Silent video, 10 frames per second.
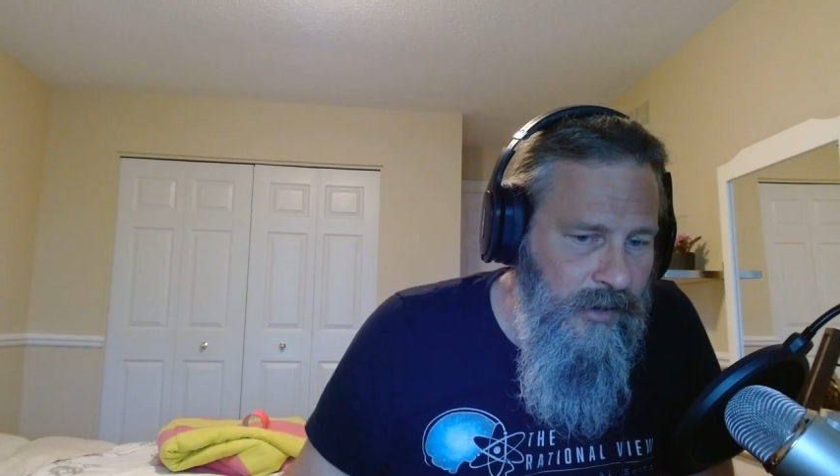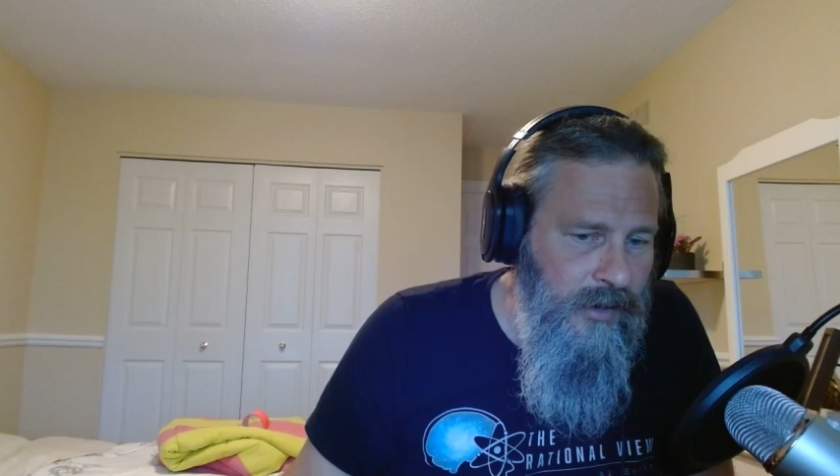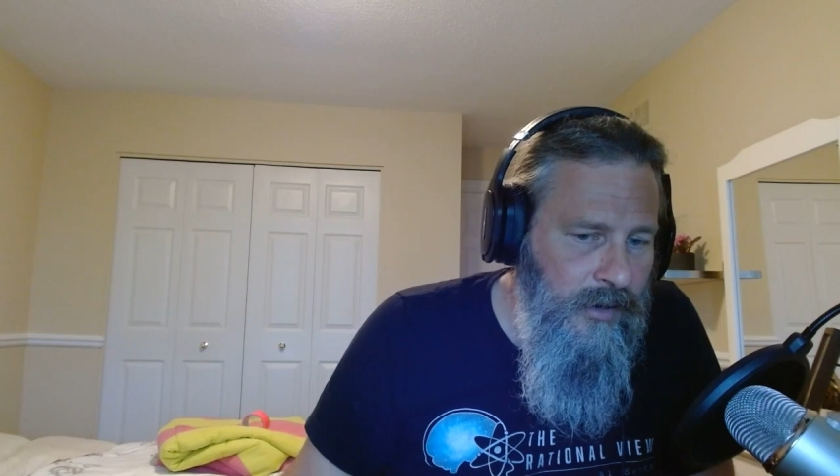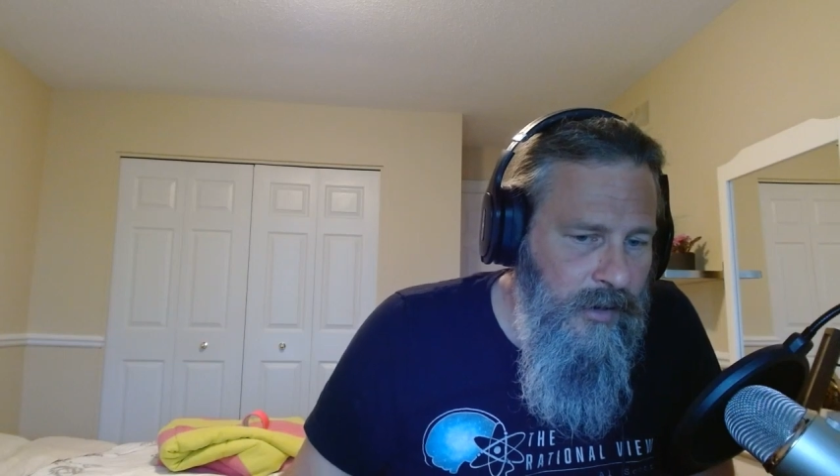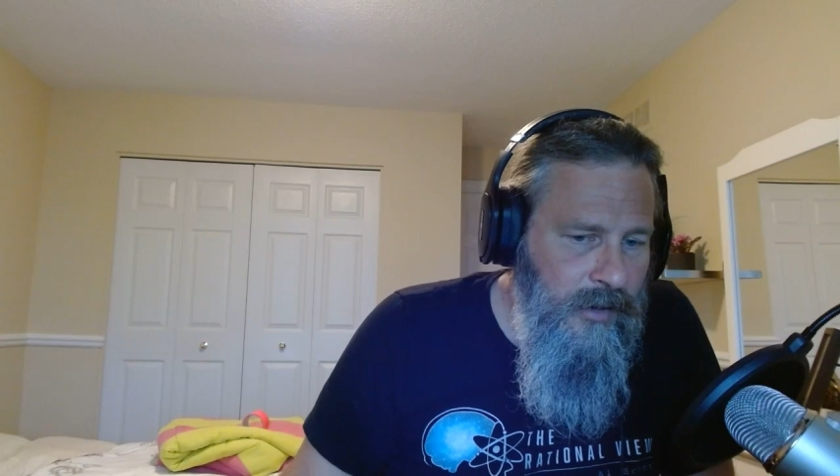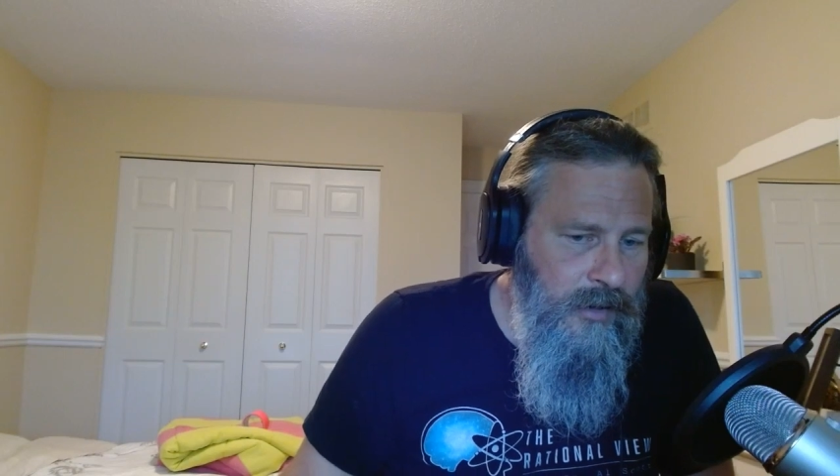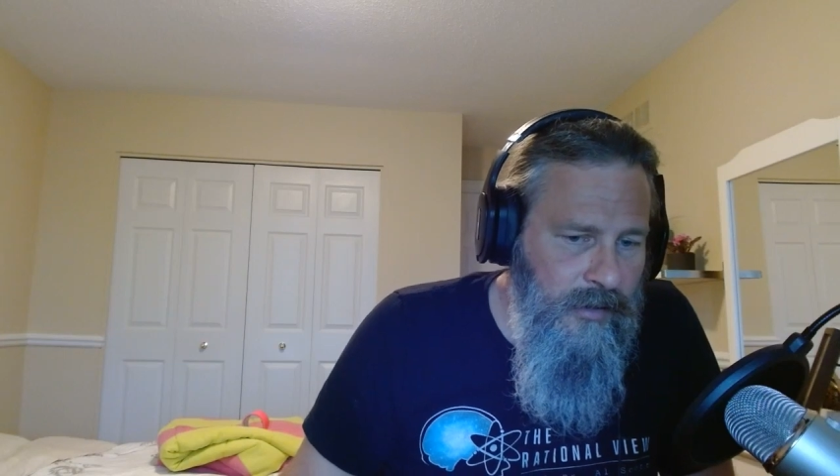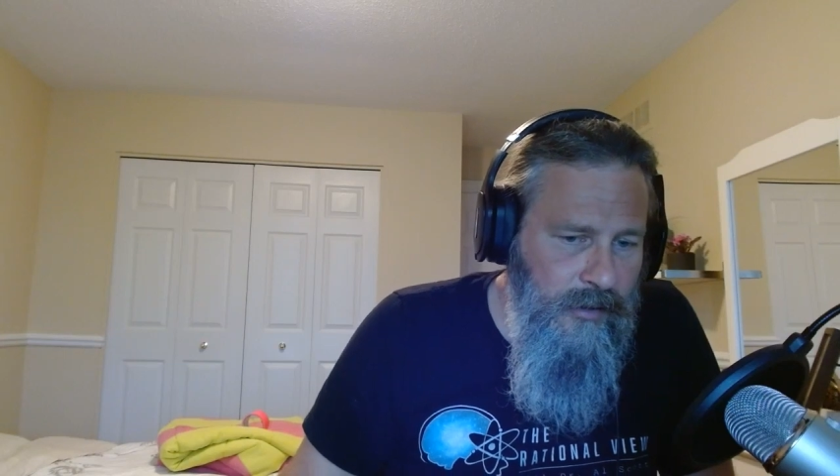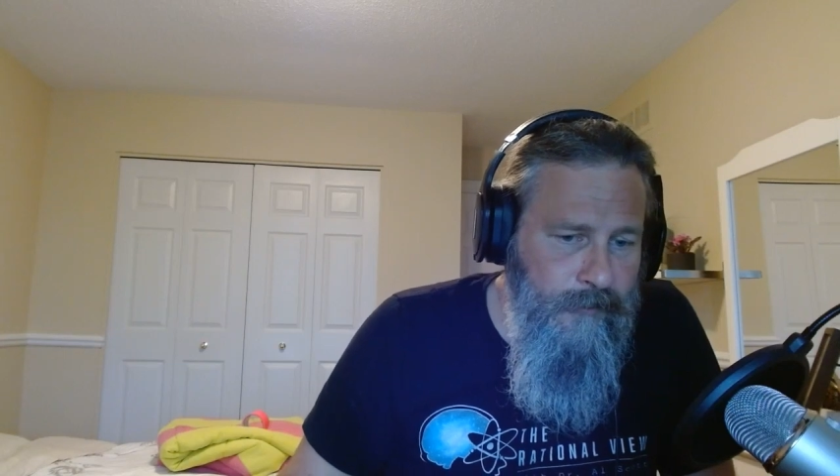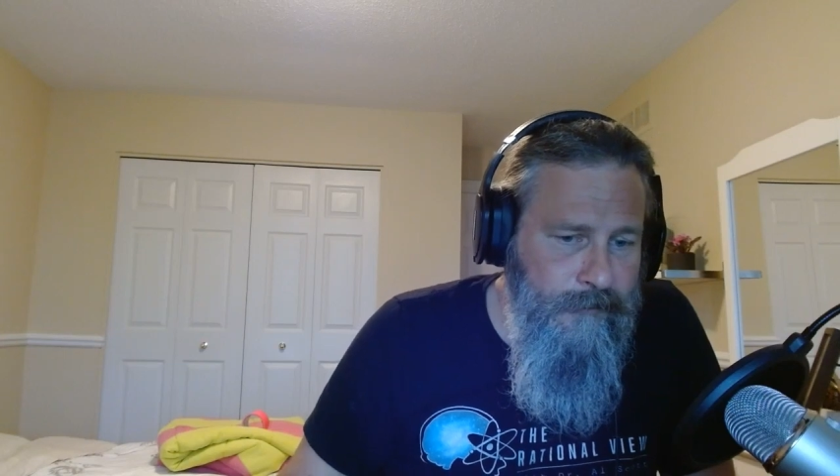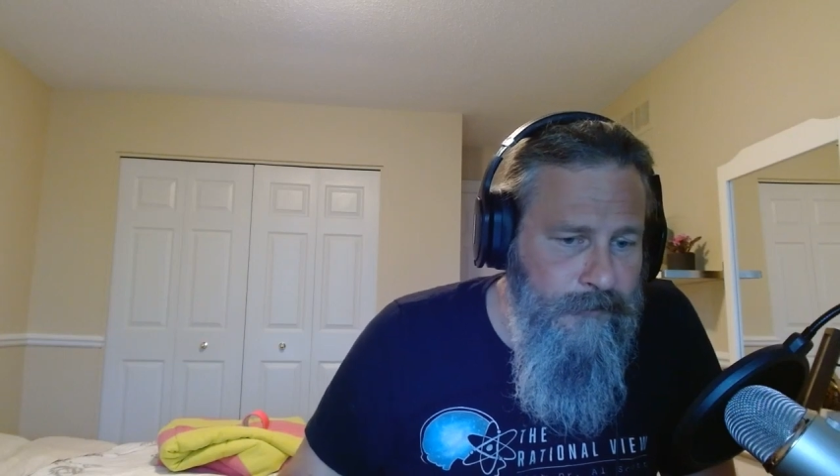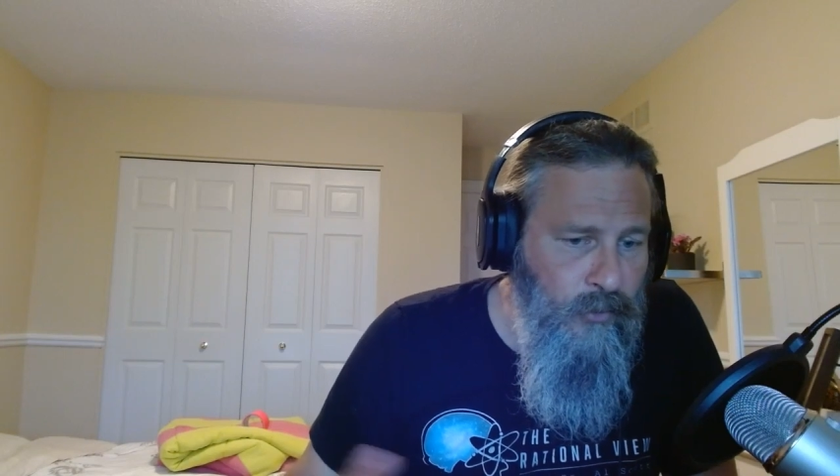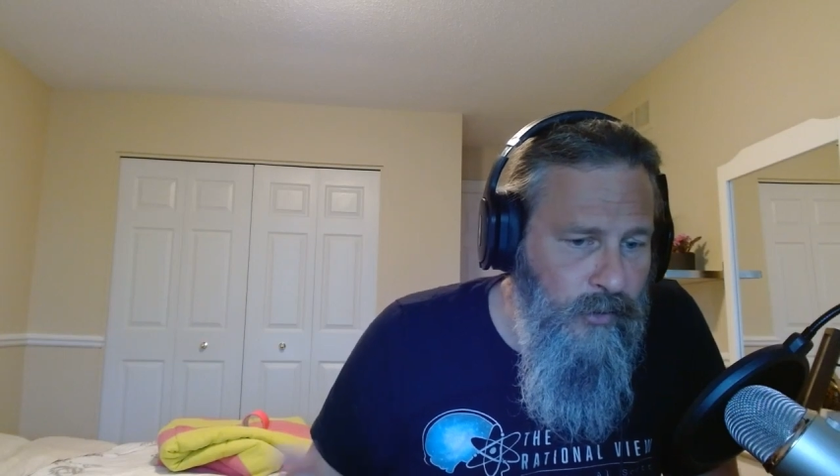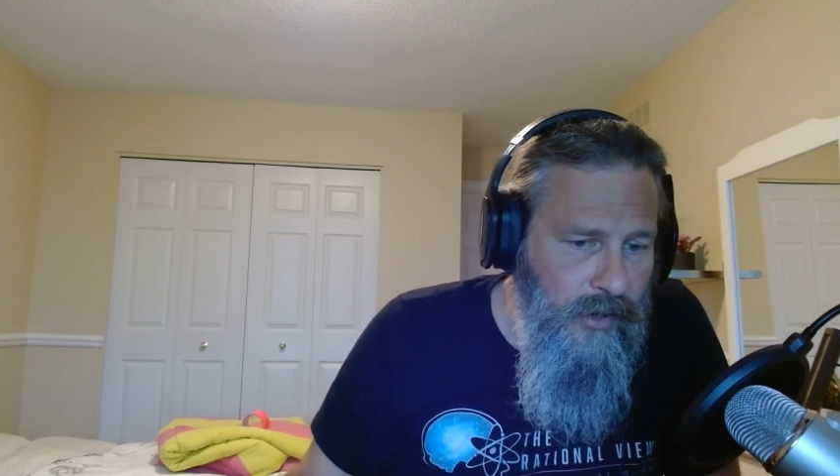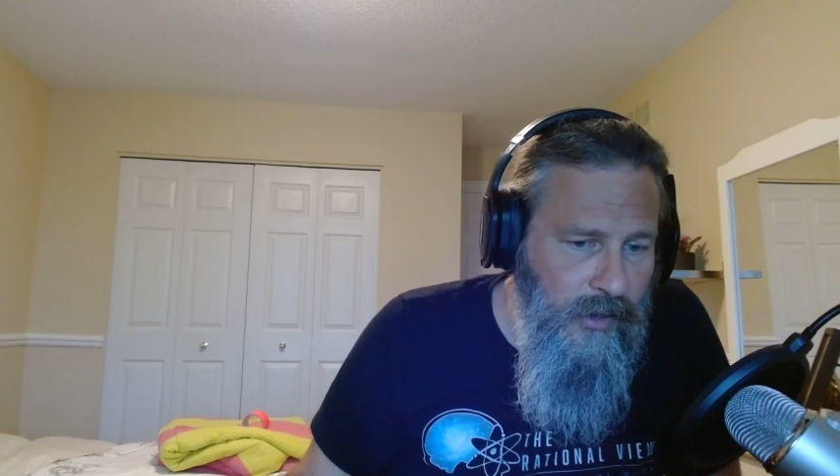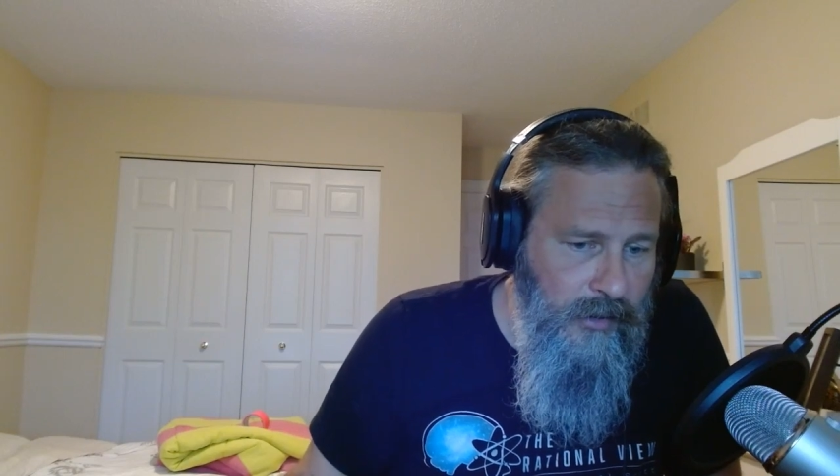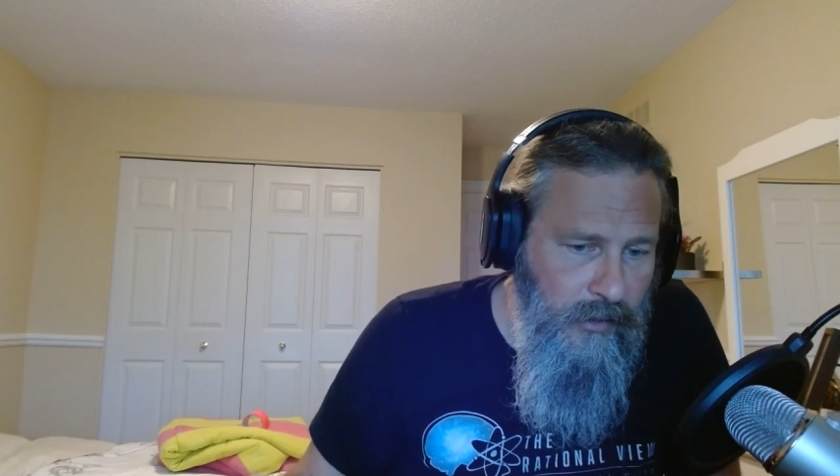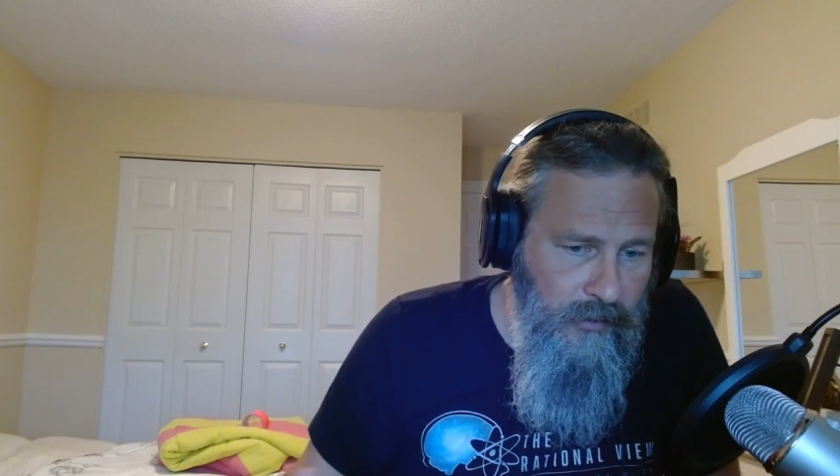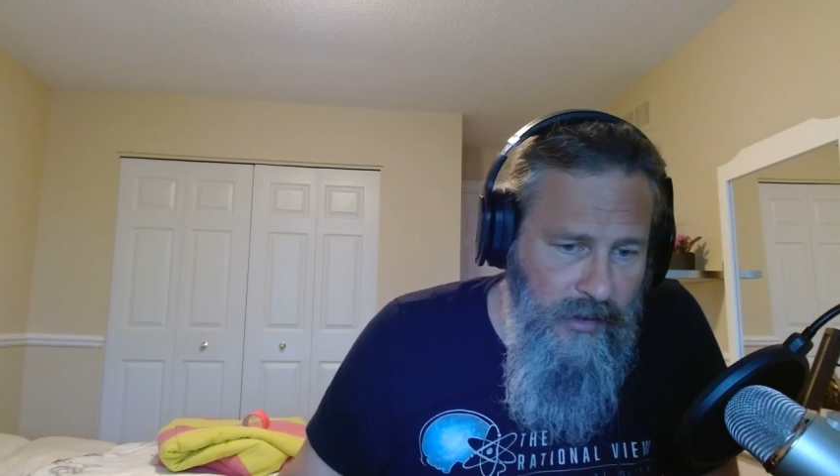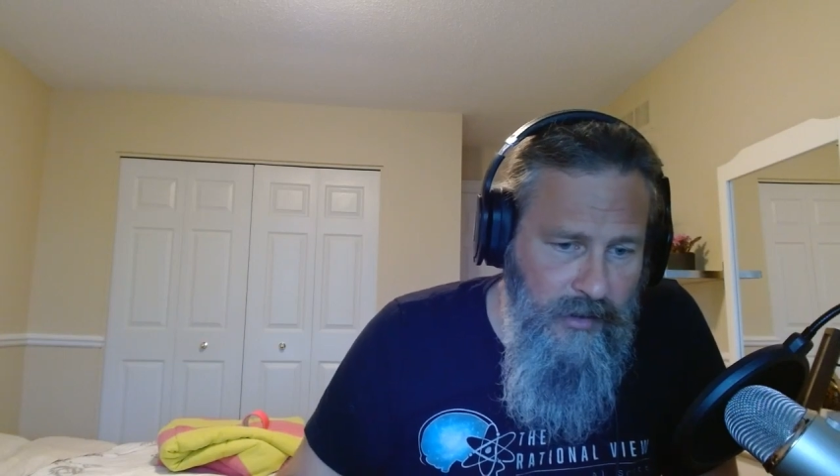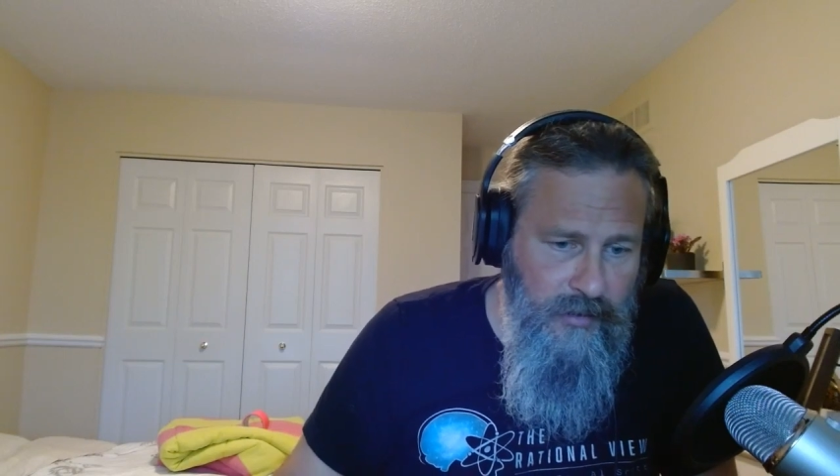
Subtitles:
are floated on here.